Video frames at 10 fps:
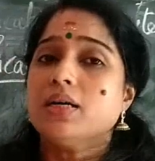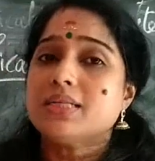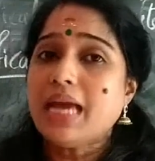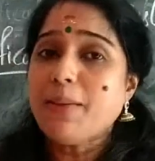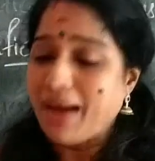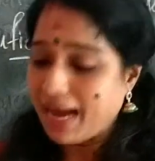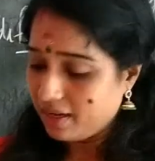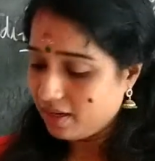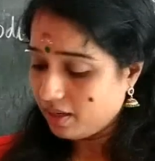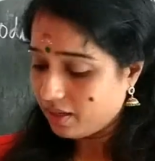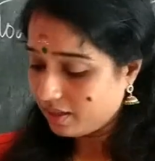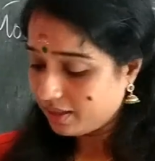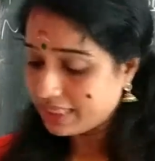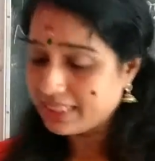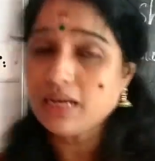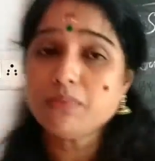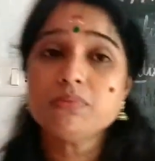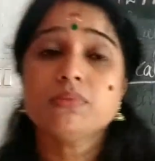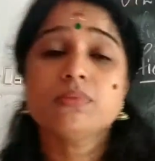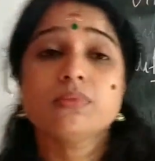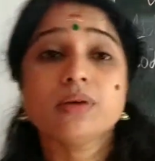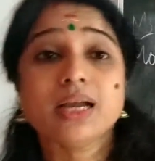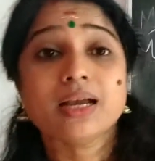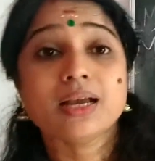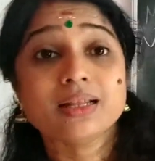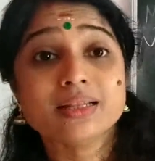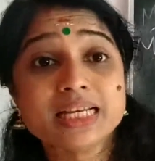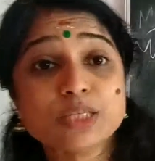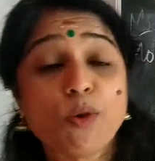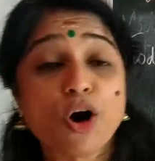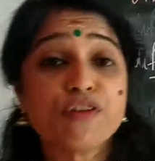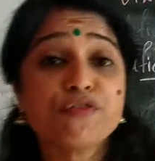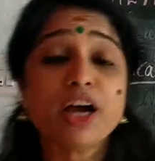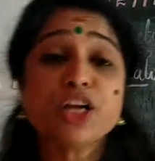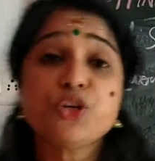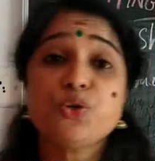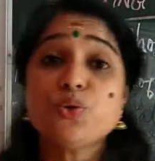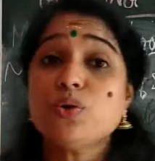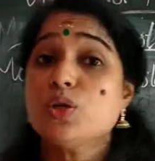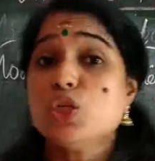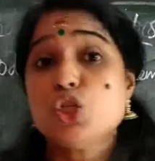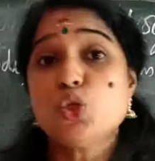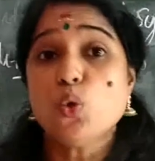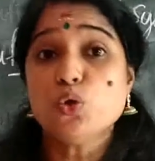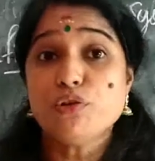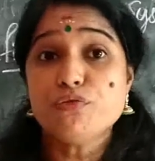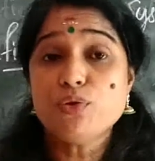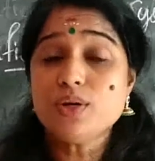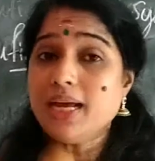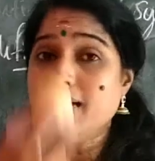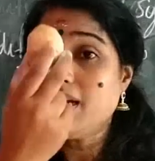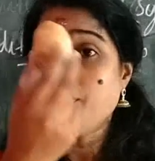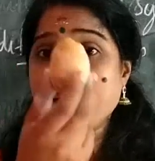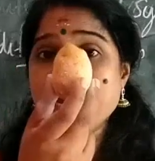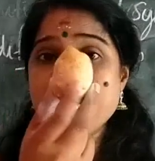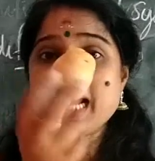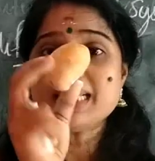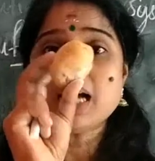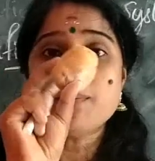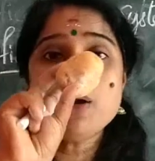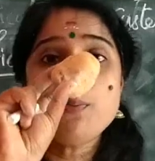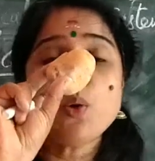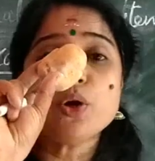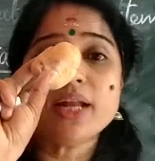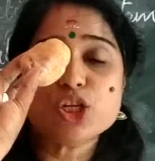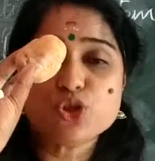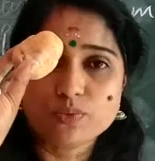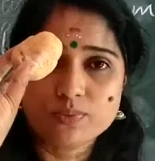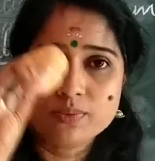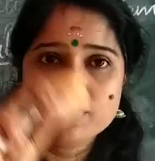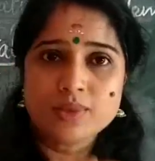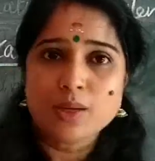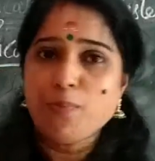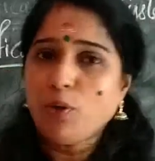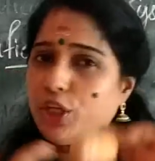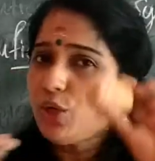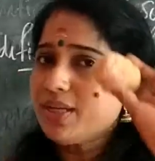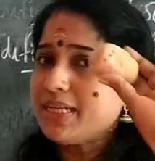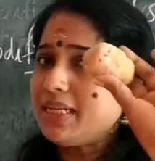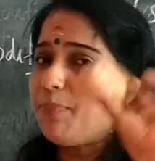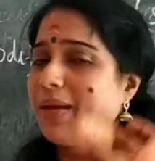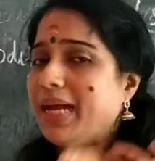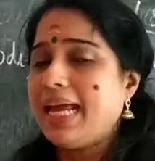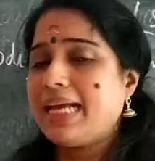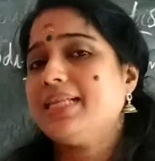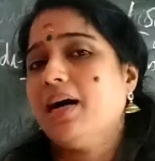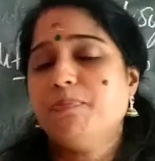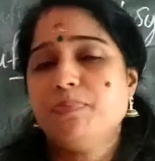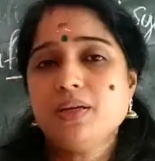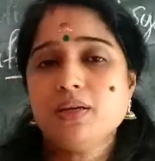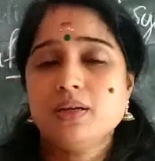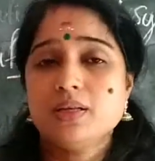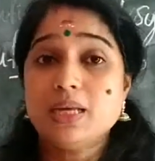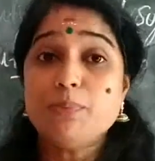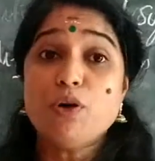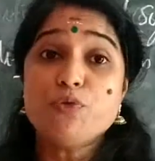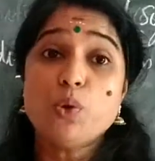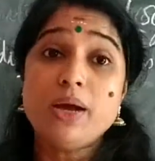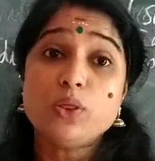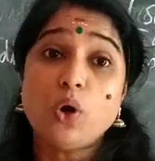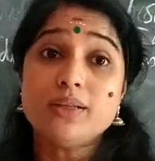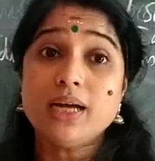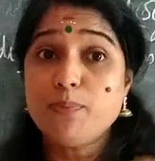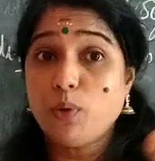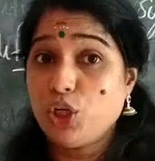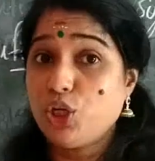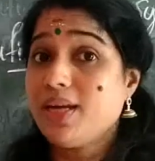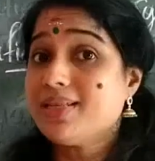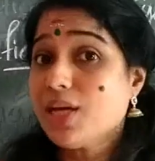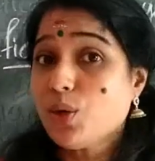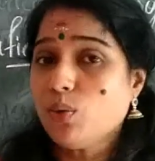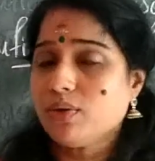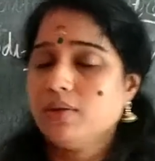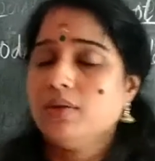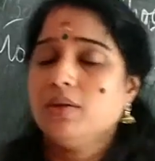same manner, the stem is modified to store the food. Typical example, potato. Potato is a typical example. Some of you have thought that potato is a root.